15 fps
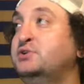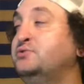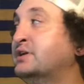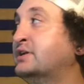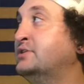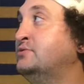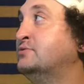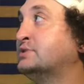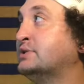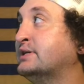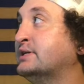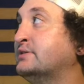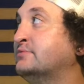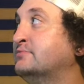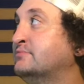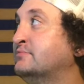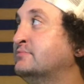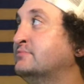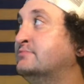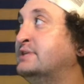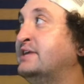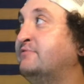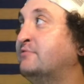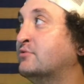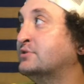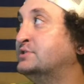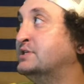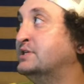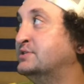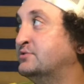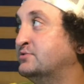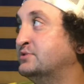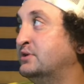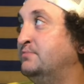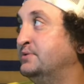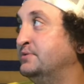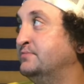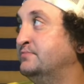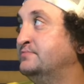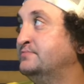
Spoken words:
You gotta use, like, David Ortiz or something.